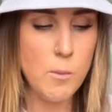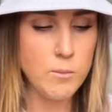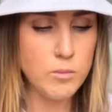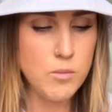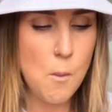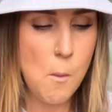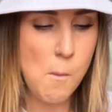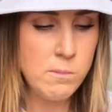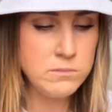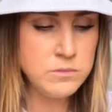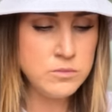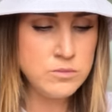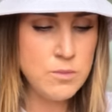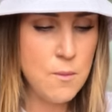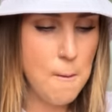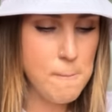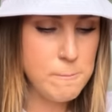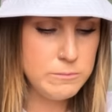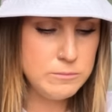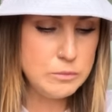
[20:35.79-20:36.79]
Yeah, well,
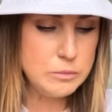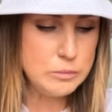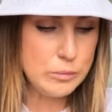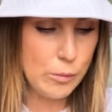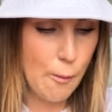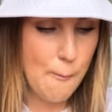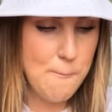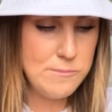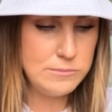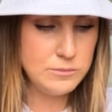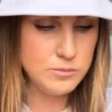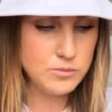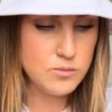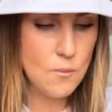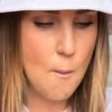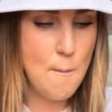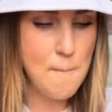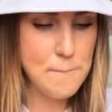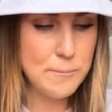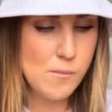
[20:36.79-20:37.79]
that one's deep fried and
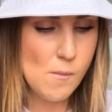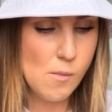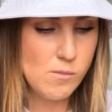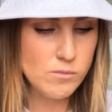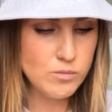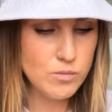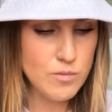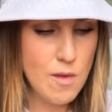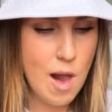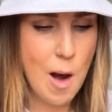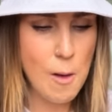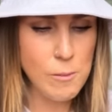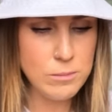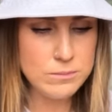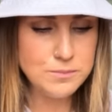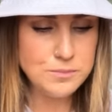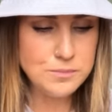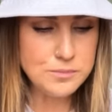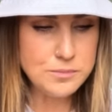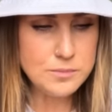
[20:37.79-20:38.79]
this one's baked. No.
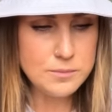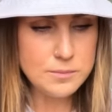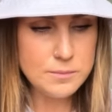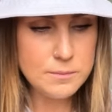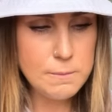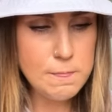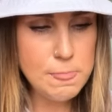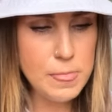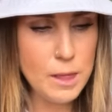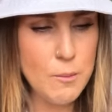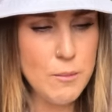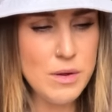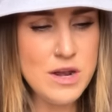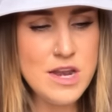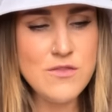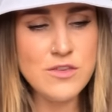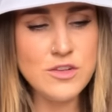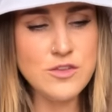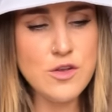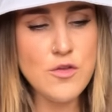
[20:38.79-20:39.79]

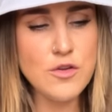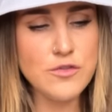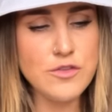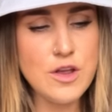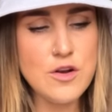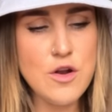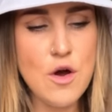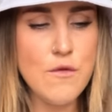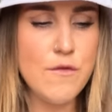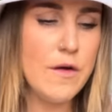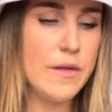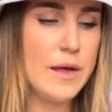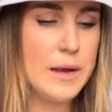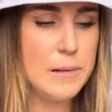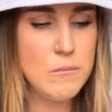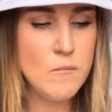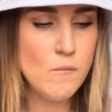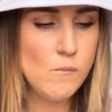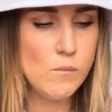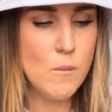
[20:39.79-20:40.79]
But even so, there's like no
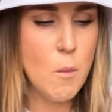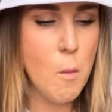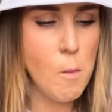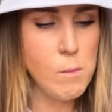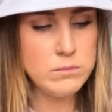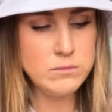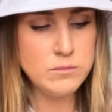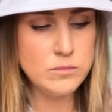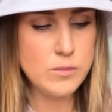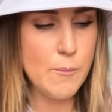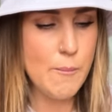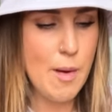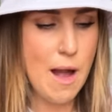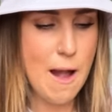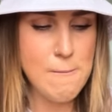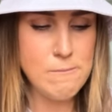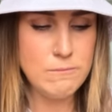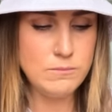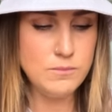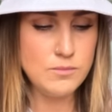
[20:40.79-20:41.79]
filling. Mm.
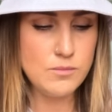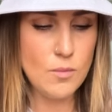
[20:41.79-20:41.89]
But.